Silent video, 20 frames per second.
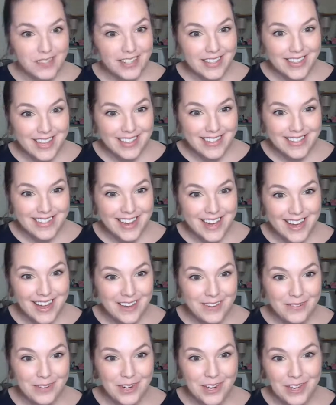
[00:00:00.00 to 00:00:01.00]
Like that's
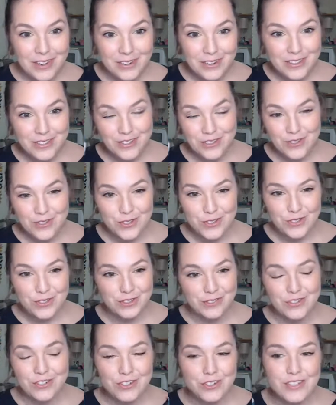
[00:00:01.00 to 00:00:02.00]
not, when I go to the shoe store and
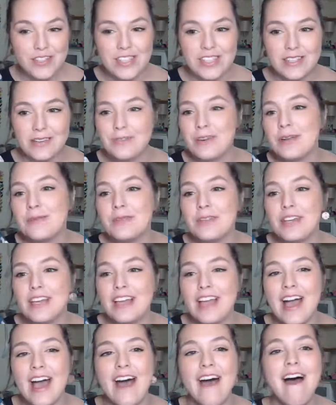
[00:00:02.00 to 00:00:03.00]
look for shoes, that's not what I'm
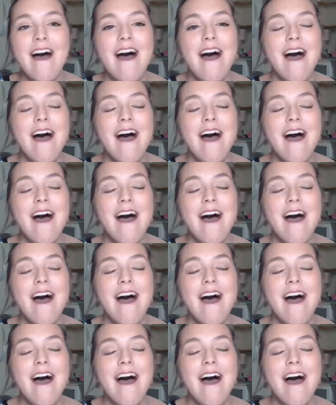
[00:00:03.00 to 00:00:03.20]
looking at.